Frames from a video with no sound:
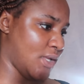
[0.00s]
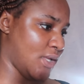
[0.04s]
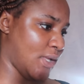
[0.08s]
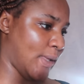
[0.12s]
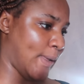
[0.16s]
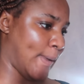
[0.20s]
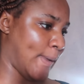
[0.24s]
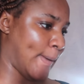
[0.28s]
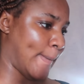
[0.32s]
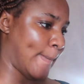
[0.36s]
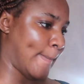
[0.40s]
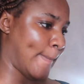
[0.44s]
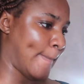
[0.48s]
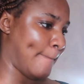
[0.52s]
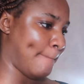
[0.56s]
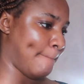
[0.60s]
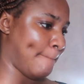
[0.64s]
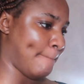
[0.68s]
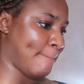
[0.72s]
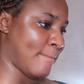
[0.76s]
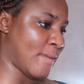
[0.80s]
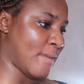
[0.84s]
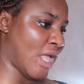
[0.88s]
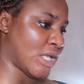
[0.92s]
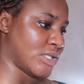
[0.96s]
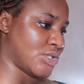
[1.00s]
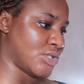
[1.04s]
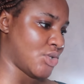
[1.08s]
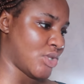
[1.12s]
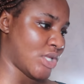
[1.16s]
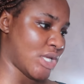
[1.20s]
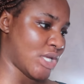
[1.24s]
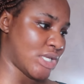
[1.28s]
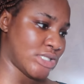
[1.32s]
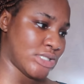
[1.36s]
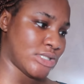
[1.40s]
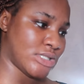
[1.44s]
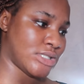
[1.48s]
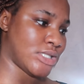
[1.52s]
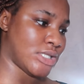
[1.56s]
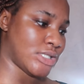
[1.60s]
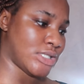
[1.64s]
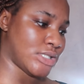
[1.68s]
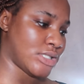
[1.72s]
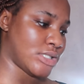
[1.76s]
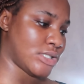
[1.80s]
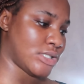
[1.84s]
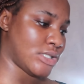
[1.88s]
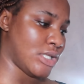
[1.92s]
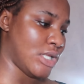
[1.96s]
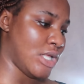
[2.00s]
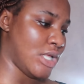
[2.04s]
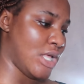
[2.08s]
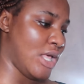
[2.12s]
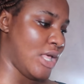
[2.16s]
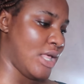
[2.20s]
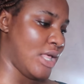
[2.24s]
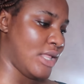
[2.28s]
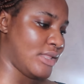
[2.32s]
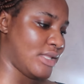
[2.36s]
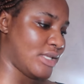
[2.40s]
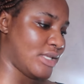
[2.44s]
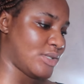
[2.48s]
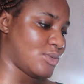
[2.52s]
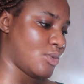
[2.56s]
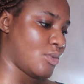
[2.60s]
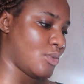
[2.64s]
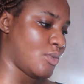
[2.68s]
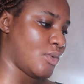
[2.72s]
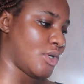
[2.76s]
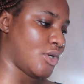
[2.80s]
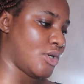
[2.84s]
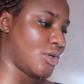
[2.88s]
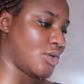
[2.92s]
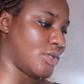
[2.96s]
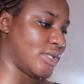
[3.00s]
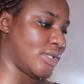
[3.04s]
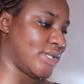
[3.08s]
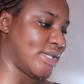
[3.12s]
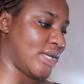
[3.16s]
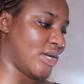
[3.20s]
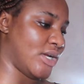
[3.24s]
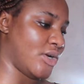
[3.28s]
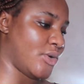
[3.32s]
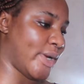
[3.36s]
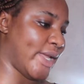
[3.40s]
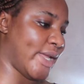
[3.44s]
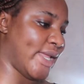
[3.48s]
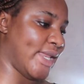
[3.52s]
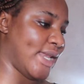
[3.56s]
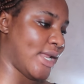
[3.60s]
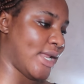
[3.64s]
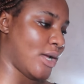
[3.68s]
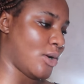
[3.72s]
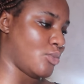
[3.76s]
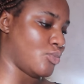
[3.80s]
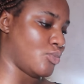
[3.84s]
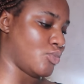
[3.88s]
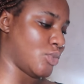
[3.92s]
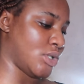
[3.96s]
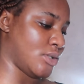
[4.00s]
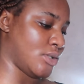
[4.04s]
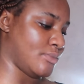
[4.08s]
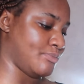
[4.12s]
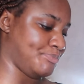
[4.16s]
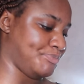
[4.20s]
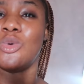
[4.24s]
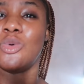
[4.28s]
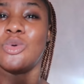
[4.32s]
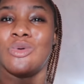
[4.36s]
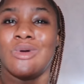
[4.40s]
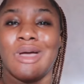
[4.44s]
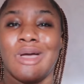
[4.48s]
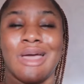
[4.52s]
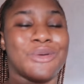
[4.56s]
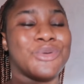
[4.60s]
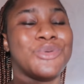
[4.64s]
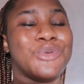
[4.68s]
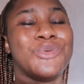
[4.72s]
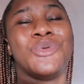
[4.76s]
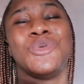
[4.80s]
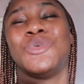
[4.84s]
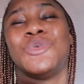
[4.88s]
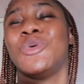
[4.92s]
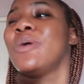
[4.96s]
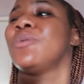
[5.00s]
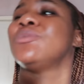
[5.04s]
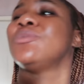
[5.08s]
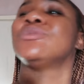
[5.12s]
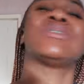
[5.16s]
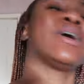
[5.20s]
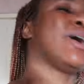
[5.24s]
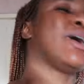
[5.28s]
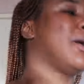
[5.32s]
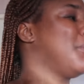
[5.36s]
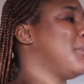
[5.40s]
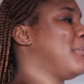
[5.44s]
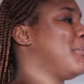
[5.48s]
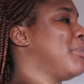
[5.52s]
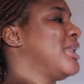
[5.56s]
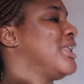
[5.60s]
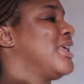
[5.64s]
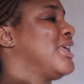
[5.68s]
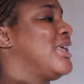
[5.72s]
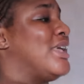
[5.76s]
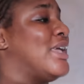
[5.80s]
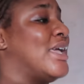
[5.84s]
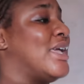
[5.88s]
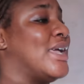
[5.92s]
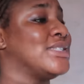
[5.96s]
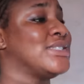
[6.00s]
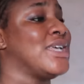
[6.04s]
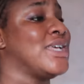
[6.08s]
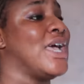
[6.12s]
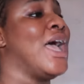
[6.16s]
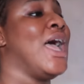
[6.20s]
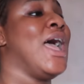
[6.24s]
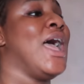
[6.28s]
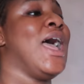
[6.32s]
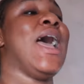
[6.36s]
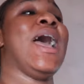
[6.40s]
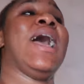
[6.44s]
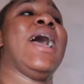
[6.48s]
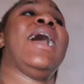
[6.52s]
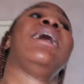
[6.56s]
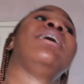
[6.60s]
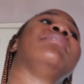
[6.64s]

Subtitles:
Yeah, so that's what we're on right now. I don't know, do I want to carry my mannequin heads? I